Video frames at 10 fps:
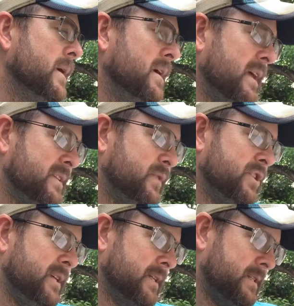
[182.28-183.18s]
that's verse
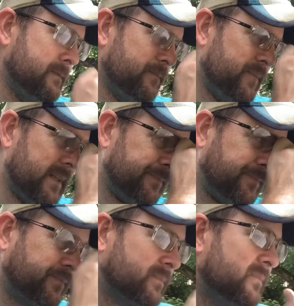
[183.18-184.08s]
6.
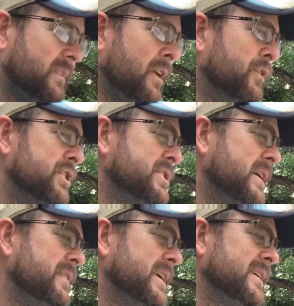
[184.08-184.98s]
Verse
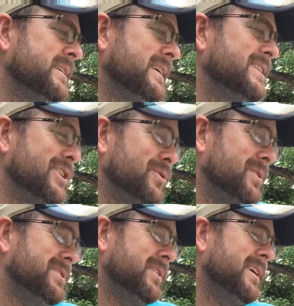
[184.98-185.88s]
7, it
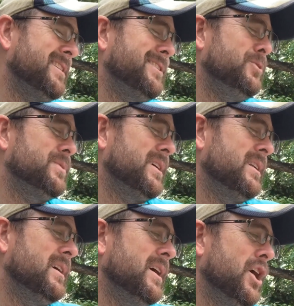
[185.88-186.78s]
continues on.
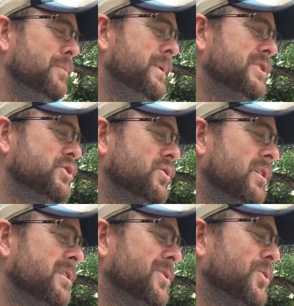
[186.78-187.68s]
Be
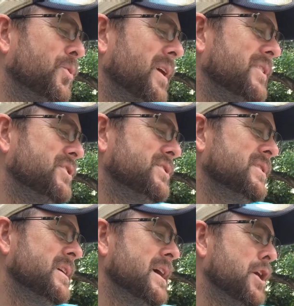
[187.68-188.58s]
strong and courageous.
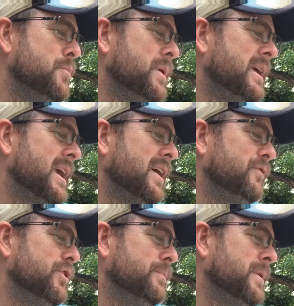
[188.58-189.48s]
Be
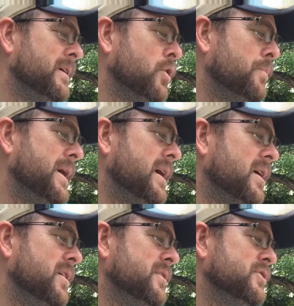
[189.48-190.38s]
careful to obey
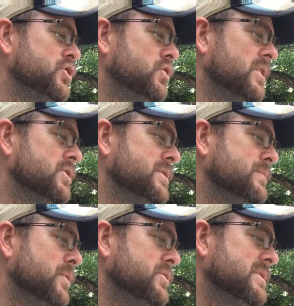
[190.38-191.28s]
all the instructions
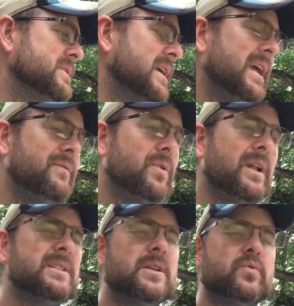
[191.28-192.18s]
Moses gave you. And
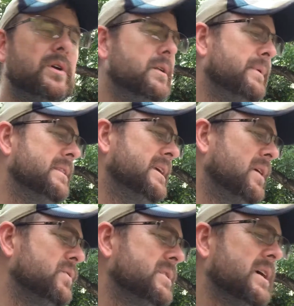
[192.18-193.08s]
as I was reading about that, I
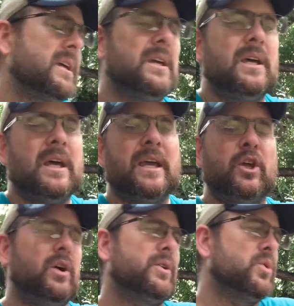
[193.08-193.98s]
was like, it
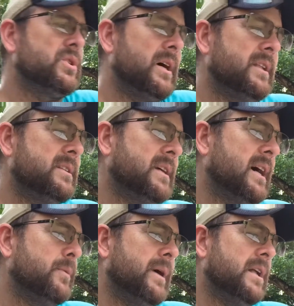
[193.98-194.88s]
goes on to
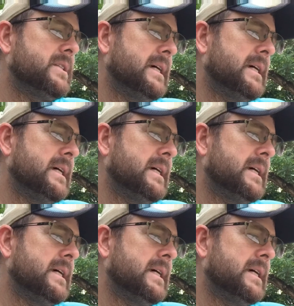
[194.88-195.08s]
talk about,